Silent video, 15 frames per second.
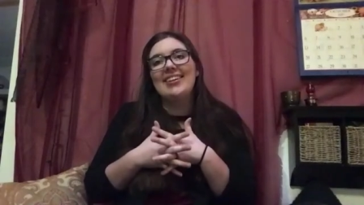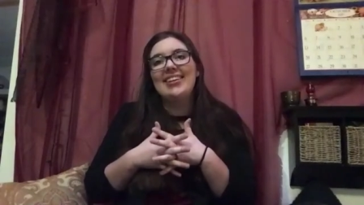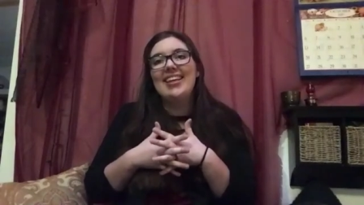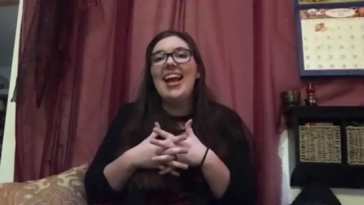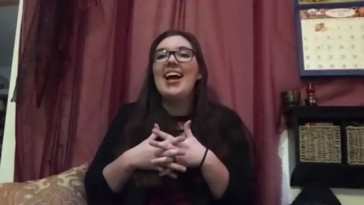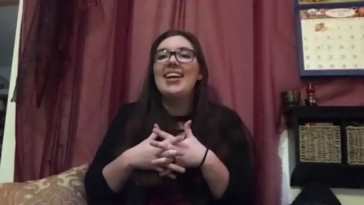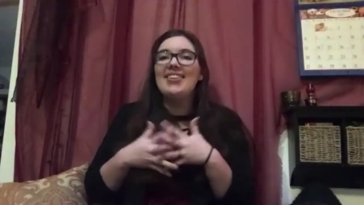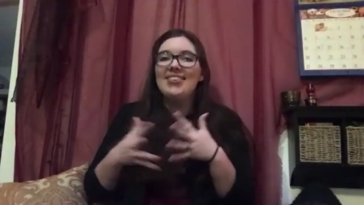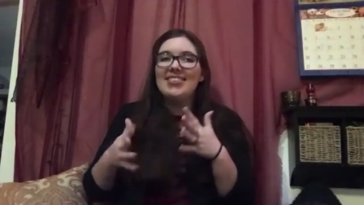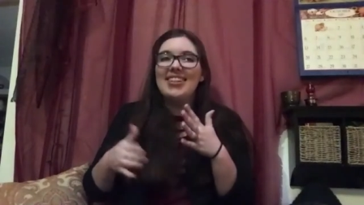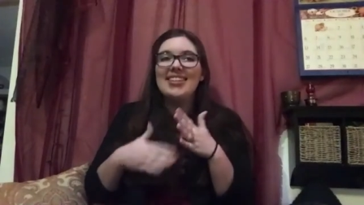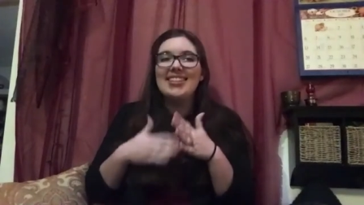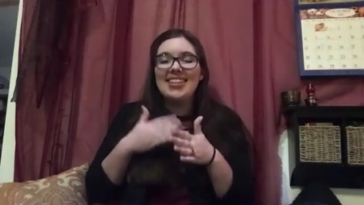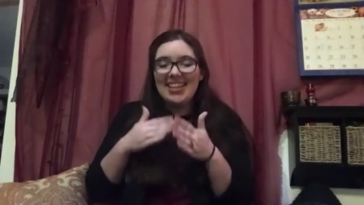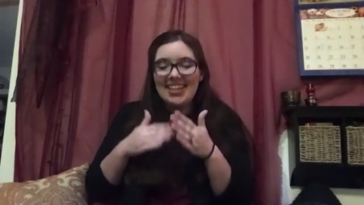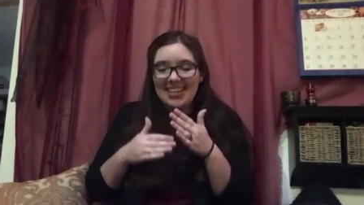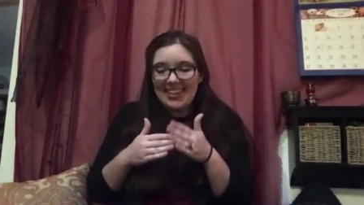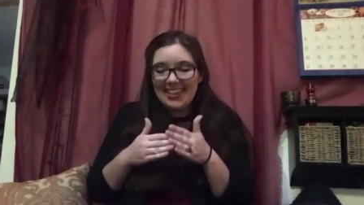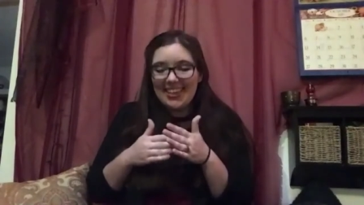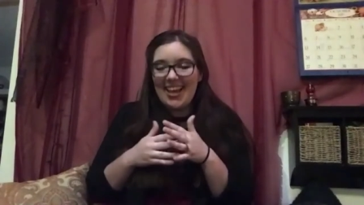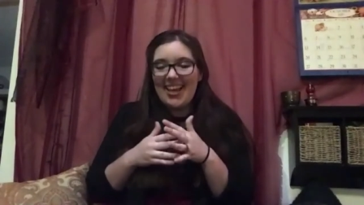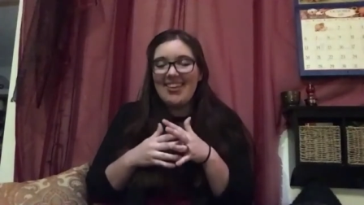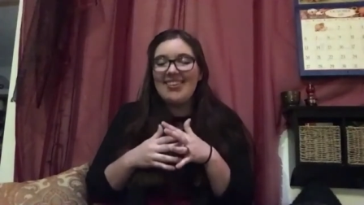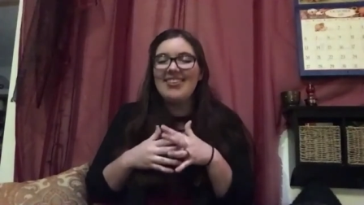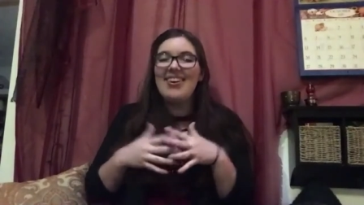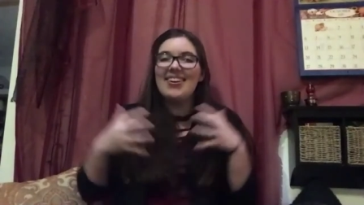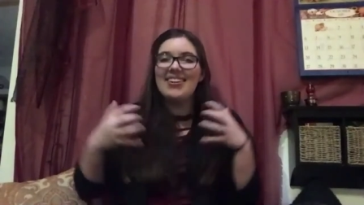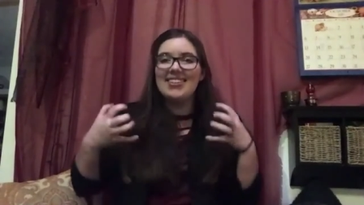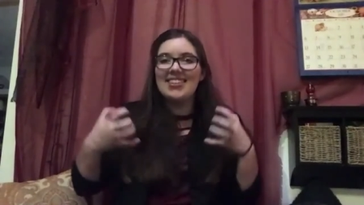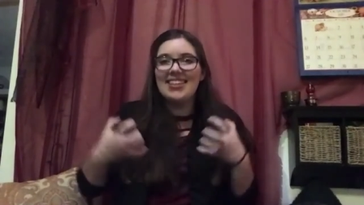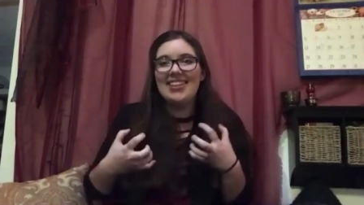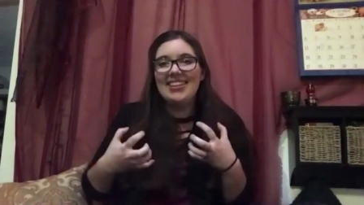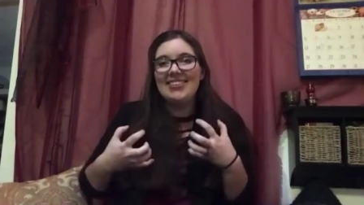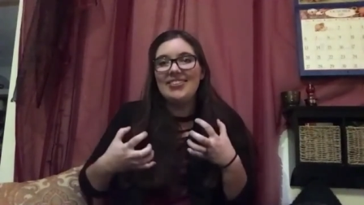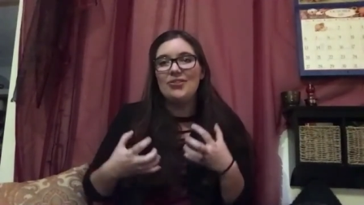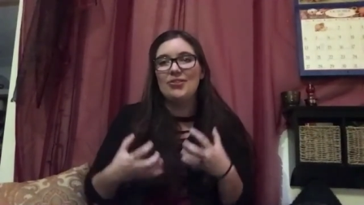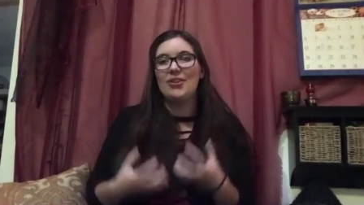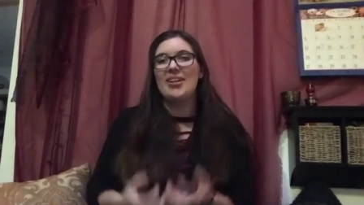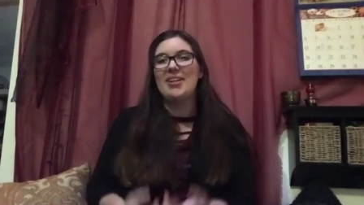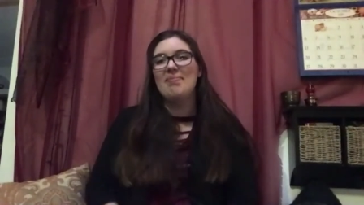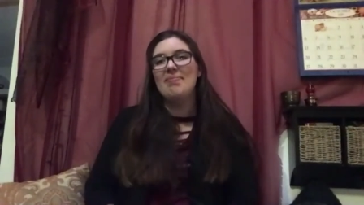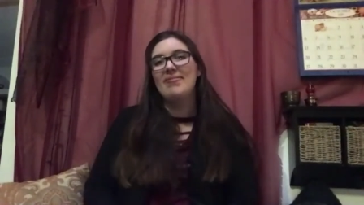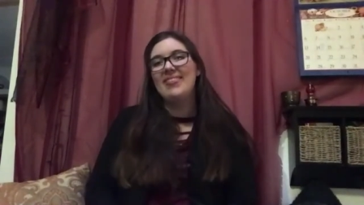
Yeah, use it as an indicator, not as a guilt trip,